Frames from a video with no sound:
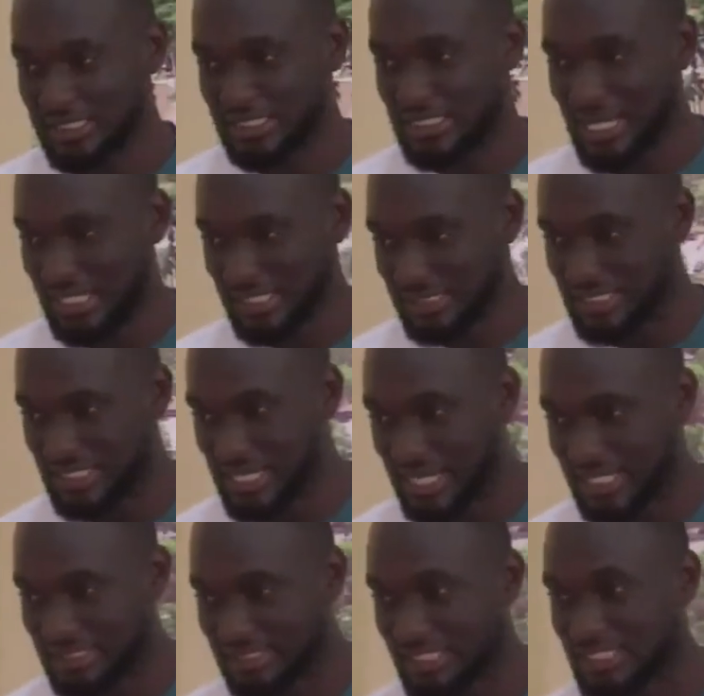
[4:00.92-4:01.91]
and asked the guy,
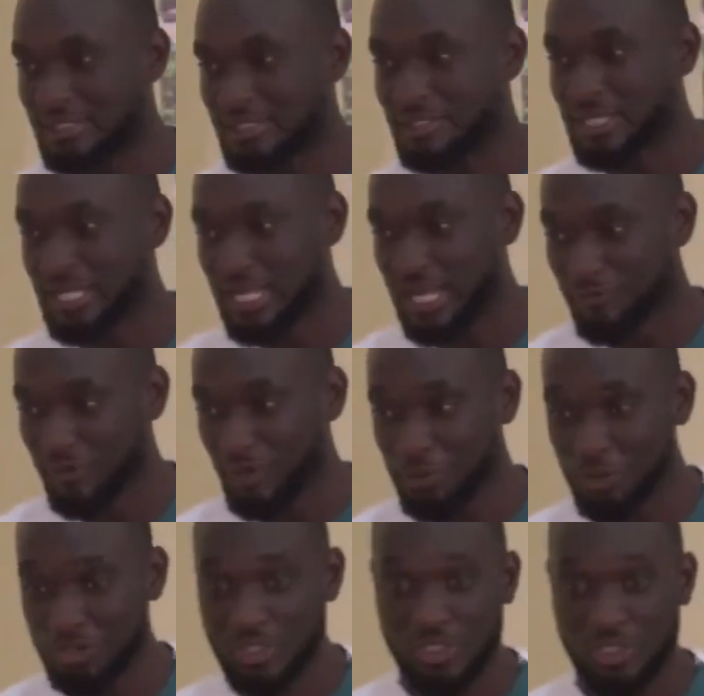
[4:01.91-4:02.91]
Charlie, can I have an
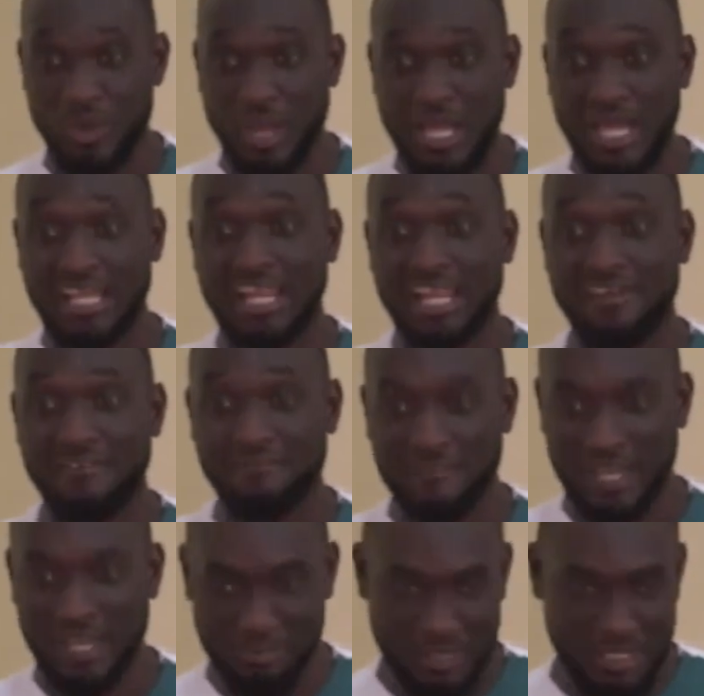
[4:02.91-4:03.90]
opportunity? Where can I find pizza?